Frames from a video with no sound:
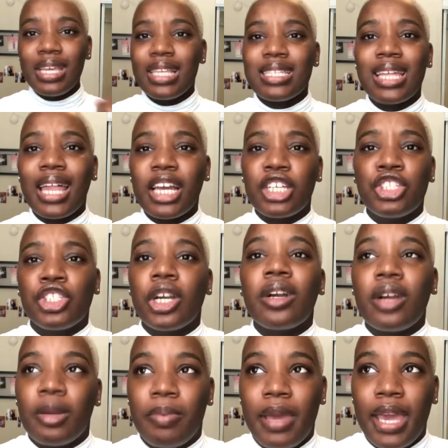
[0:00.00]
It's not like a shirt
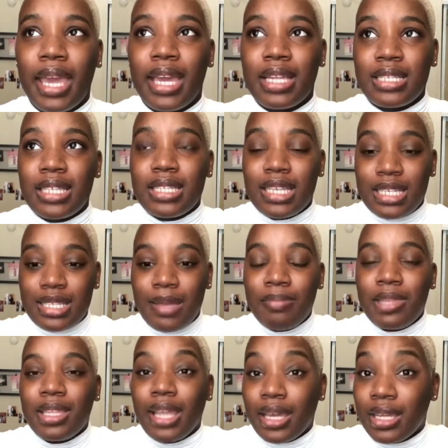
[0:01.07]
or pants. It's like something that